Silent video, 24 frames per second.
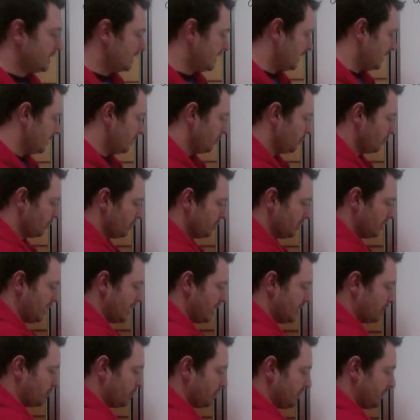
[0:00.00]
it
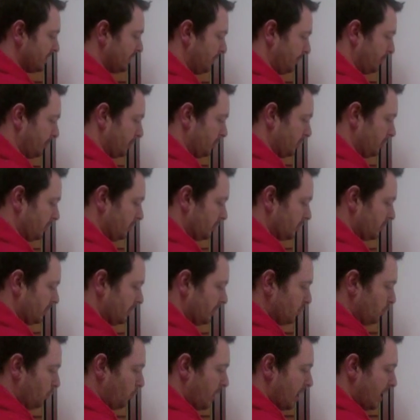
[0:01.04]
take the reciprocal. So
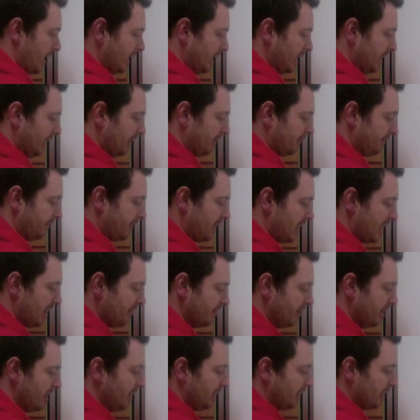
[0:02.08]
this y negative 5
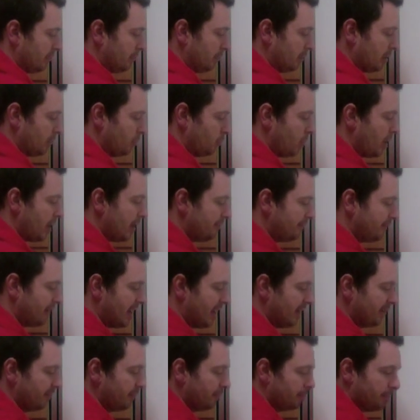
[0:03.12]
can become
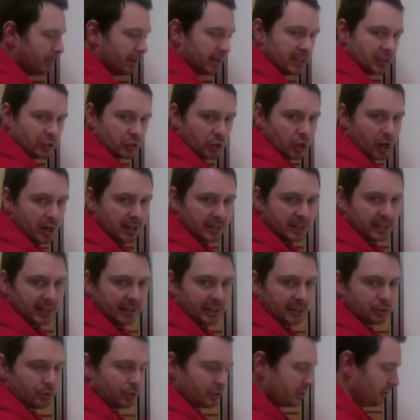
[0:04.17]
y5, but it's got to take
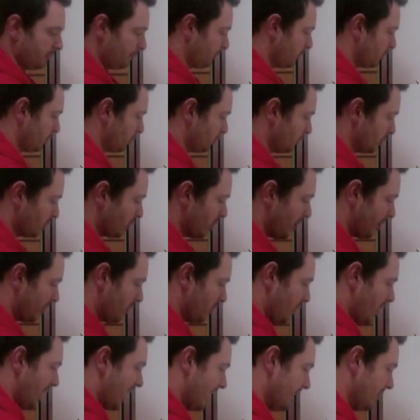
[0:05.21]
its reciprocal, so it's got to
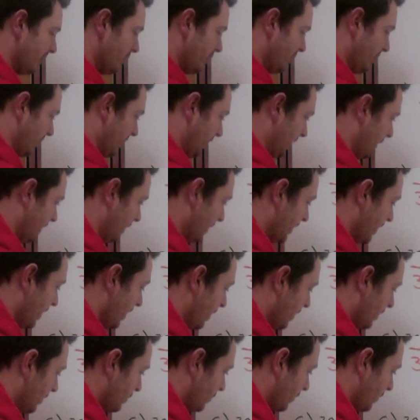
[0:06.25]
go underneath. So